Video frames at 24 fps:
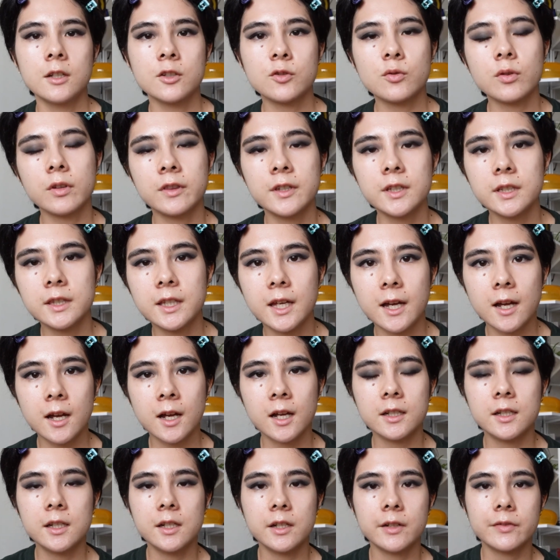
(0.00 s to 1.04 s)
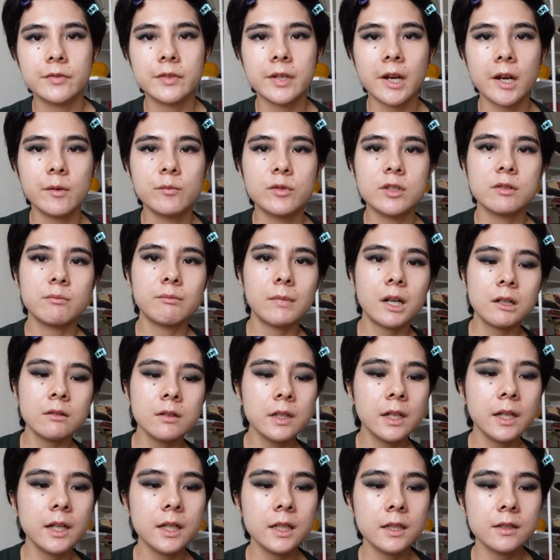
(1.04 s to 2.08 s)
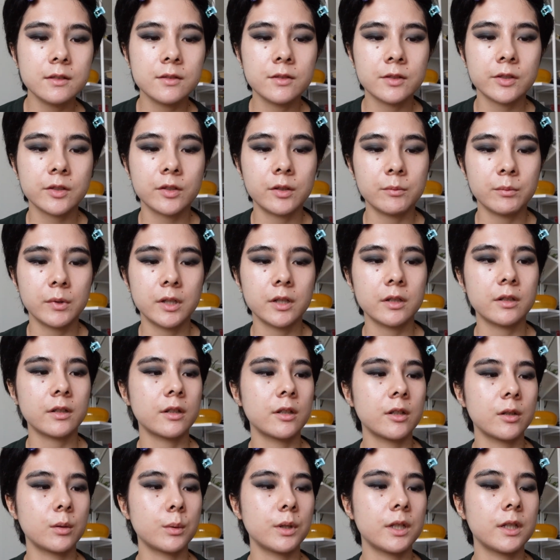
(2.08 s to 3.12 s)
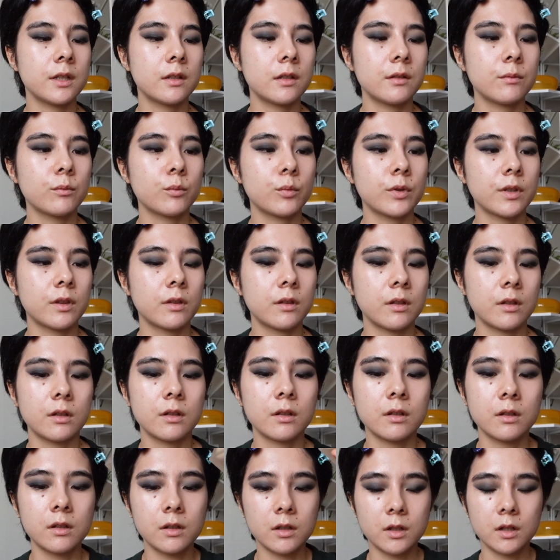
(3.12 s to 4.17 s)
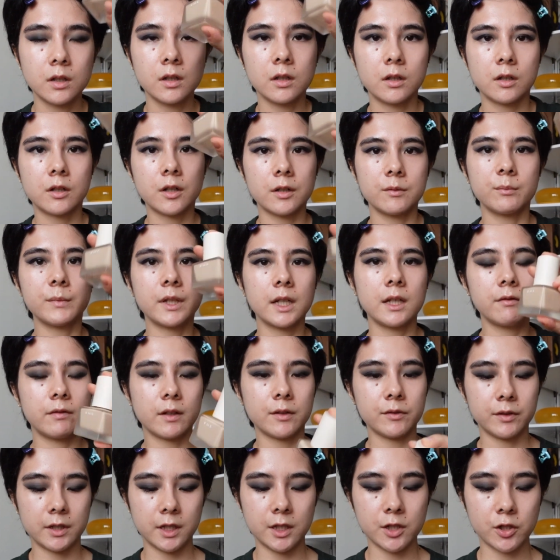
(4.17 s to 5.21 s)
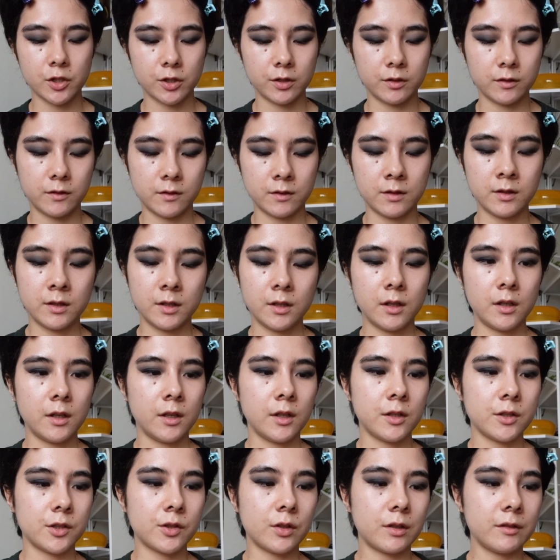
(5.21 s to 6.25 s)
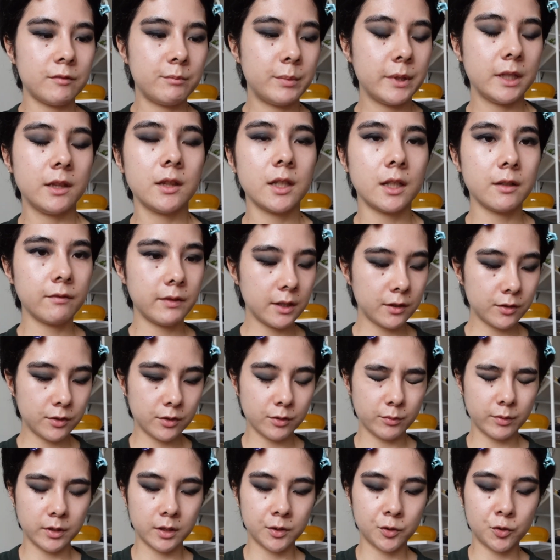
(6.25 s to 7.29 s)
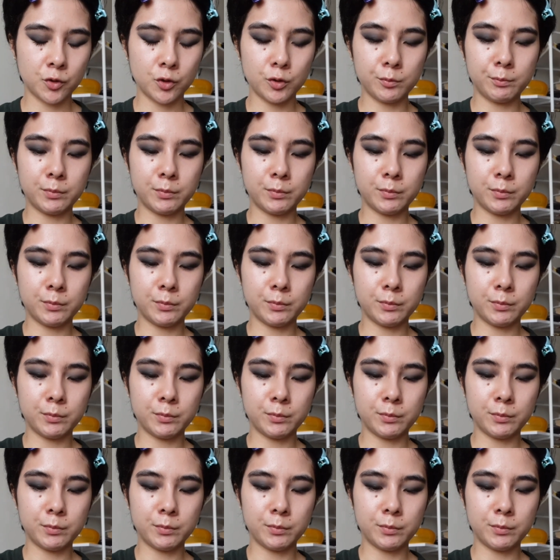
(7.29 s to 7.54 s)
So I think that had enough time to marinate, so I'm gonna go in with the RMK foundation. So I've been loving doing 2